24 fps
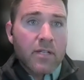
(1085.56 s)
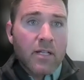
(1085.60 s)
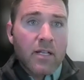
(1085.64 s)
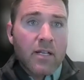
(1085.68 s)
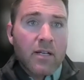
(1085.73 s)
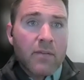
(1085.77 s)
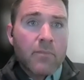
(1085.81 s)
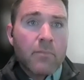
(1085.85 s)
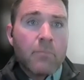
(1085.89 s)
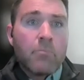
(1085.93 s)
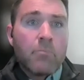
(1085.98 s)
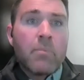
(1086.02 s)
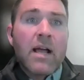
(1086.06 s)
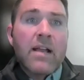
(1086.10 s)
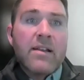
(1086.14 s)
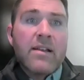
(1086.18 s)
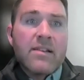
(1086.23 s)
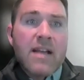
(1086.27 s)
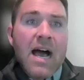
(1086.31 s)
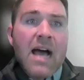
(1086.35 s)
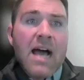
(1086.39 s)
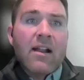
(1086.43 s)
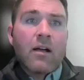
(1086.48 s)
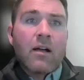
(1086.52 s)
by
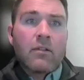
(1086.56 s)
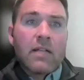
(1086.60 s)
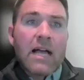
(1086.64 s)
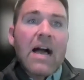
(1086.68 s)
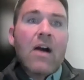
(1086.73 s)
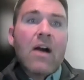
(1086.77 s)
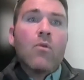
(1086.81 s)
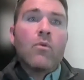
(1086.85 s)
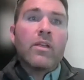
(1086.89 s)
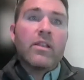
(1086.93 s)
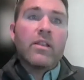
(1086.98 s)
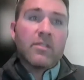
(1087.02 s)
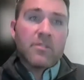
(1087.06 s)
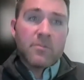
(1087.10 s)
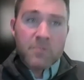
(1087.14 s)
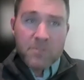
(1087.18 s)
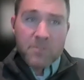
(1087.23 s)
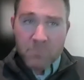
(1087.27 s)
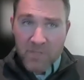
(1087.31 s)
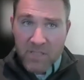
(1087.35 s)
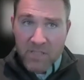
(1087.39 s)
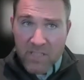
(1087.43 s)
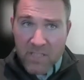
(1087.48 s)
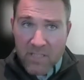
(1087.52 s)
not allowing
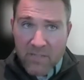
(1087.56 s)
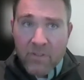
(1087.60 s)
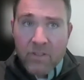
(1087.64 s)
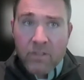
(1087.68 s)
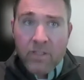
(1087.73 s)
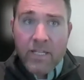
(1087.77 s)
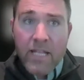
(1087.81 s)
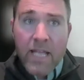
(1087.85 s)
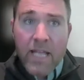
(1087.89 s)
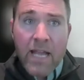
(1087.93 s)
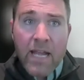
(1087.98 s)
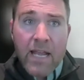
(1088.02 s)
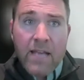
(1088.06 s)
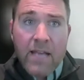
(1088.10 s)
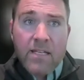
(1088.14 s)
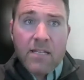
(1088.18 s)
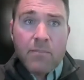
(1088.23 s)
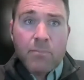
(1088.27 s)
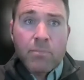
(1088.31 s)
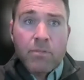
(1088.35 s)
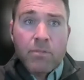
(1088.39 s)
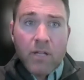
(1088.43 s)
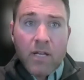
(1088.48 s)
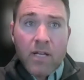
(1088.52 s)
specifically
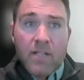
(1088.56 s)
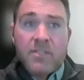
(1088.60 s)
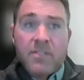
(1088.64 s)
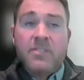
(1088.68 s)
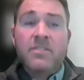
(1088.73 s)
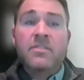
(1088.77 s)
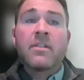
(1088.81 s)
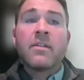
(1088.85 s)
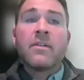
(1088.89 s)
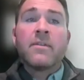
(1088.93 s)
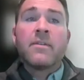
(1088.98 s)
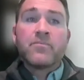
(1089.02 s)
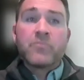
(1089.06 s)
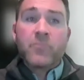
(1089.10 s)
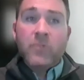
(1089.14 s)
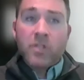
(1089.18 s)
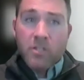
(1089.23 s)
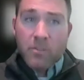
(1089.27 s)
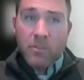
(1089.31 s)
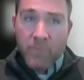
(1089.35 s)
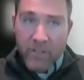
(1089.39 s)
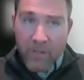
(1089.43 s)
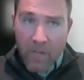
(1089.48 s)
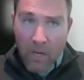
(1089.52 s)
NAD+
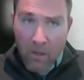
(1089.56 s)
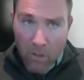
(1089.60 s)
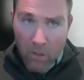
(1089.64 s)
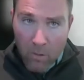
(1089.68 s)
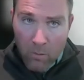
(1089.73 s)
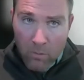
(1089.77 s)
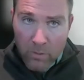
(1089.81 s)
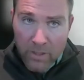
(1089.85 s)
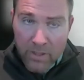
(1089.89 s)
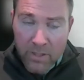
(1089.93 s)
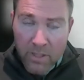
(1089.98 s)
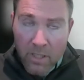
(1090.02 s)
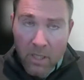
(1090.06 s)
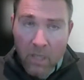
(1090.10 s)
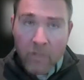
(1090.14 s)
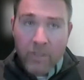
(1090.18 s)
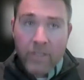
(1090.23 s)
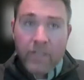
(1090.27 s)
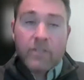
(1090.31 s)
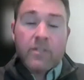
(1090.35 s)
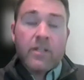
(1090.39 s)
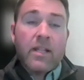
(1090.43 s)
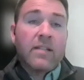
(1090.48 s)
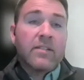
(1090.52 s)
to be our only
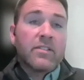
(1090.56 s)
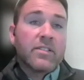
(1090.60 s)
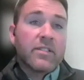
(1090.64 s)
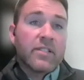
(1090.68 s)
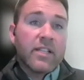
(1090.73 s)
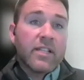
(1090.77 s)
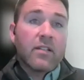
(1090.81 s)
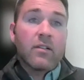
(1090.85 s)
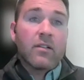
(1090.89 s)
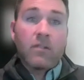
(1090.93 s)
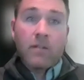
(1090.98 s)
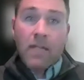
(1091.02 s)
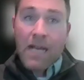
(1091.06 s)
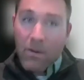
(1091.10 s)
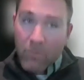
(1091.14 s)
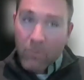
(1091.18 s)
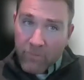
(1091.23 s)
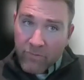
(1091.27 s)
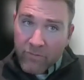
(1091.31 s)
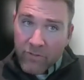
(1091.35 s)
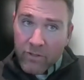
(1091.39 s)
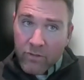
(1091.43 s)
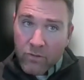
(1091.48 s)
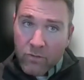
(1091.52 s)
target and to get out
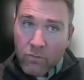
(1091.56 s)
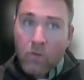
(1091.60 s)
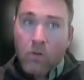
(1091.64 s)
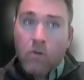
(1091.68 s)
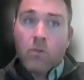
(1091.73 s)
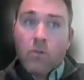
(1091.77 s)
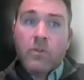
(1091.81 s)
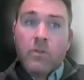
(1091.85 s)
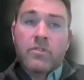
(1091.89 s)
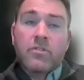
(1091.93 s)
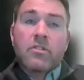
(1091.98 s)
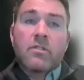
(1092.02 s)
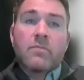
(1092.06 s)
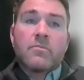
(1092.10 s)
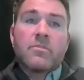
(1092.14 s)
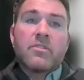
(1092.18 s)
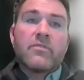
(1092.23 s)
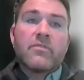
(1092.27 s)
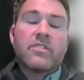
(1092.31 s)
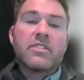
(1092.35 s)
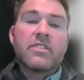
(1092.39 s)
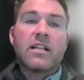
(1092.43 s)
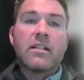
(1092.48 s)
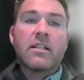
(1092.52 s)
of control in terms
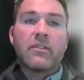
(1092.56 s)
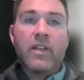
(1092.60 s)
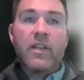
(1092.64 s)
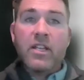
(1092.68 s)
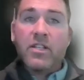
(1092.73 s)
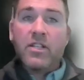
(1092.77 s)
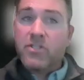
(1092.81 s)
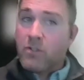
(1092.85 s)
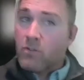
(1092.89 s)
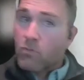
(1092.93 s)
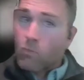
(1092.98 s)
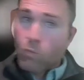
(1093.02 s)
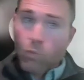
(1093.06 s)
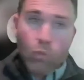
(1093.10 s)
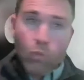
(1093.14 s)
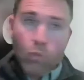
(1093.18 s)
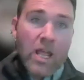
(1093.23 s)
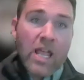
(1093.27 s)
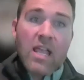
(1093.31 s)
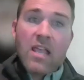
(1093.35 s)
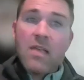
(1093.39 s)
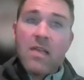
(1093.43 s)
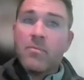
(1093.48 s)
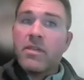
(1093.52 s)
of its elevation
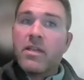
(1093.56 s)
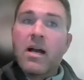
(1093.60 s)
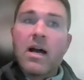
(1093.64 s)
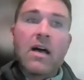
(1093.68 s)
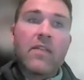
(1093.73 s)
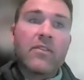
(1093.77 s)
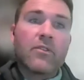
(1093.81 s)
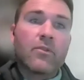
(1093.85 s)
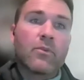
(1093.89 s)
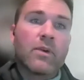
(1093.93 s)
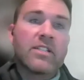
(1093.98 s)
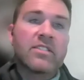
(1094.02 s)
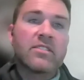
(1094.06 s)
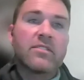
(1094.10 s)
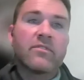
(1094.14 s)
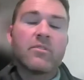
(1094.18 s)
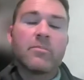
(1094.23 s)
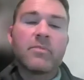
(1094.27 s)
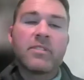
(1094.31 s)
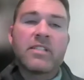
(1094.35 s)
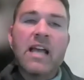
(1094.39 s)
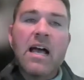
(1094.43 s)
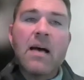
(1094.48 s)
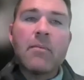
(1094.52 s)
way beyond the rest of
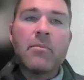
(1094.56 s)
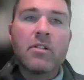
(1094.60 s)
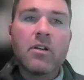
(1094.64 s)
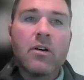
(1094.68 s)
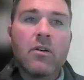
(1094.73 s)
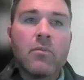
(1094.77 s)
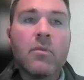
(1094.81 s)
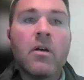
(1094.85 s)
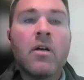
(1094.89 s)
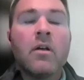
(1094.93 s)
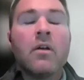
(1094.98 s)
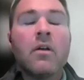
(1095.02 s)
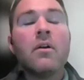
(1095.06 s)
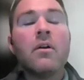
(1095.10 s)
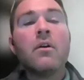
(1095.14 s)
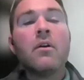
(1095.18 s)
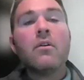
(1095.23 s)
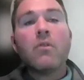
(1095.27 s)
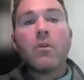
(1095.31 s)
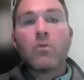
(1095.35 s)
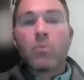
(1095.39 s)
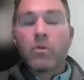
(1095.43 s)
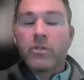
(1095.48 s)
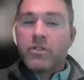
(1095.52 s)
the metabolome,
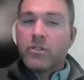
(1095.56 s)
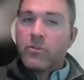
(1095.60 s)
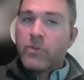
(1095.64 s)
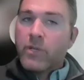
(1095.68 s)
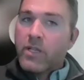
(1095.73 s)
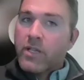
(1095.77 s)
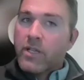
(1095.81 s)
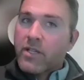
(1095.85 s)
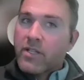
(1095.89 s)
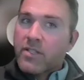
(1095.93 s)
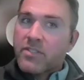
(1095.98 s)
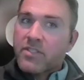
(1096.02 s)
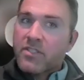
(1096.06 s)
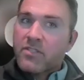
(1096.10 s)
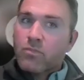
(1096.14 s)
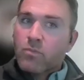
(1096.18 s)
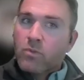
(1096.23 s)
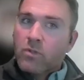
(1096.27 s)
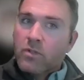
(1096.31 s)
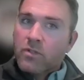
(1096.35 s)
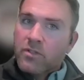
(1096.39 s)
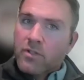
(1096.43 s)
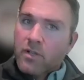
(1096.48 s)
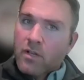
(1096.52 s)
what we're doing is
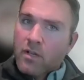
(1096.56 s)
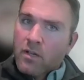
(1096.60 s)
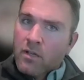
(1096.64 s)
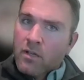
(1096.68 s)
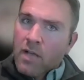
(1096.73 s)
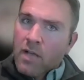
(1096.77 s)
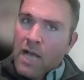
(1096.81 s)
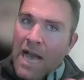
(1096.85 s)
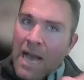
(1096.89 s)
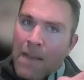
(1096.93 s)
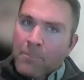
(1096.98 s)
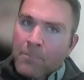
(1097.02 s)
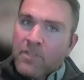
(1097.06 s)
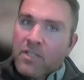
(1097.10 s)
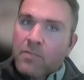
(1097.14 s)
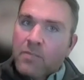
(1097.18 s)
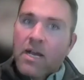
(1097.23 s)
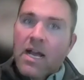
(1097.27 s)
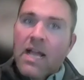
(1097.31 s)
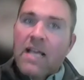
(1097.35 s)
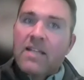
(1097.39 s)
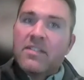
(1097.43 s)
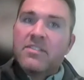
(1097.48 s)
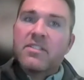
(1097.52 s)
we're
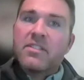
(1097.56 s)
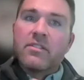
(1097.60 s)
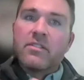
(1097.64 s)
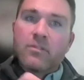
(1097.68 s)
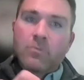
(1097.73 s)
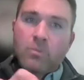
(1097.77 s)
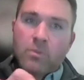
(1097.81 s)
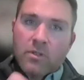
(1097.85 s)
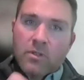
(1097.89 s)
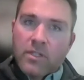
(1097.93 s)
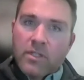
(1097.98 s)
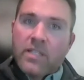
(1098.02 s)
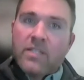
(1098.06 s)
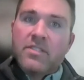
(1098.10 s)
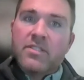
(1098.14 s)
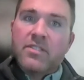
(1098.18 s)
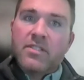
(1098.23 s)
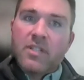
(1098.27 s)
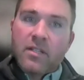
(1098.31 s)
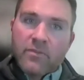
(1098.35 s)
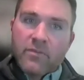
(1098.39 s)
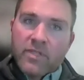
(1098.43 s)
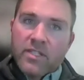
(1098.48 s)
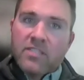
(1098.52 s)
optimizing the
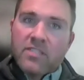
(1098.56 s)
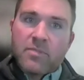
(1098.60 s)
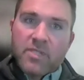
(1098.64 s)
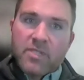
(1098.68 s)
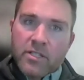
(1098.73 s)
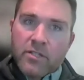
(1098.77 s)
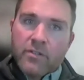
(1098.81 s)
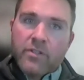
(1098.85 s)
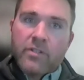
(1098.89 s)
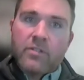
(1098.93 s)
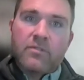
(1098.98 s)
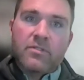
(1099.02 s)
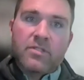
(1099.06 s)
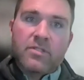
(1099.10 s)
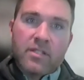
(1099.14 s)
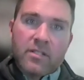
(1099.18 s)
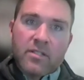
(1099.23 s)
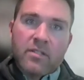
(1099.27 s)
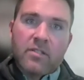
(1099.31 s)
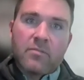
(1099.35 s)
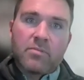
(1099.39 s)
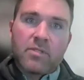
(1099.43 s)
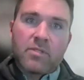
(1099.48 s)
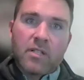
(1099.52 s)
release of these materials
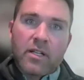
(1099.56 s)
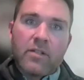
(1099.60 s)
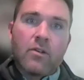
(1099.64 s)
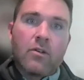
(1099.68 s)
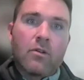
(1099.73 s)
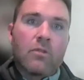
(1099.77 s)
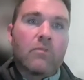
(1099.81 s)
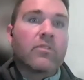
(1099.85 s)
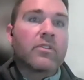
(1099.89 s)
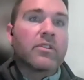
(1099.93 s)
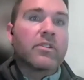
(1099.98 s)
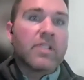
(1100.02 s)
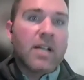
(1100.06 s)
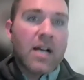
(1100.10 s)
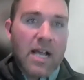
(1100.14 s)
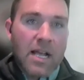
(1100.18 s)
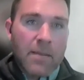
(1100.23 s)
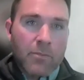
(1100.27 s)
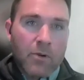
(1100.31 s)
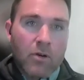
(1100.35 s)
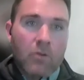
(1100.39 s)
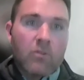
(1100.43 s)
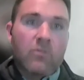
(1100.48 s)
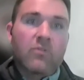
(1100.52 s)
into the blood over
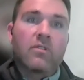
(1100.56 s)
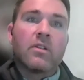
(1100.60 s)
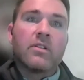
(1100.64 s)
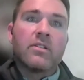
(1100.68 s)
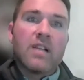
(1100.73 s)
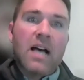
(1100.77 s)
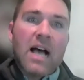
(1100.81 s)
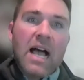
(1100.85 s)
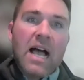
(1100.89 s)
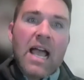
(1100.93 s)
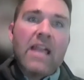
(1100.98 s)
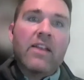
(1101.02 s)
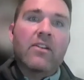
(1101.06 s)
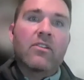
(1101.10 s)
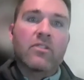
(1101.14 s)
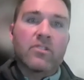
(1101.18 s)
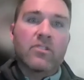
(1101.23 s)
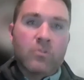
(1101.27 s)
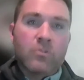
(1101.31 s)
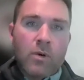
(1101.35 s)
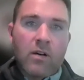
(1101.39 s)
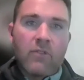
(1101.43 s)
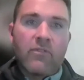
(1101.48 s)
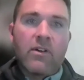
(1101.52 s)
time, over a 9 or
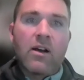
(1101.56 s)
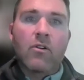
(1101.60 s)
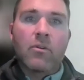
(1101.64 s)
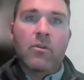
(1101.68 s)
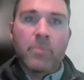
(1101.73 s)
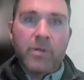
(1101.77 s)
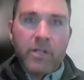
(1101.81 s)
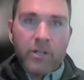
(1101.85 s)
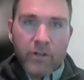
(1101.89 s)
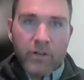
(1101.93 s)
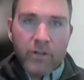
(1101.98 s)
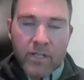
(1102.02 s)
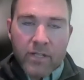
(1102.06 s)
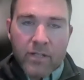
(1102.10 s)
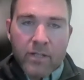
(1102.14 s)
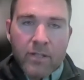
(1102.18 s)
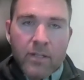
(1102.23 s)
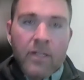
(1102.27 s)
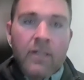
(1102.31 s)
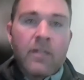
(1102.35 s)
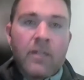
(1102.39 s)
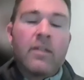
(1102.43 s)
12-hour period.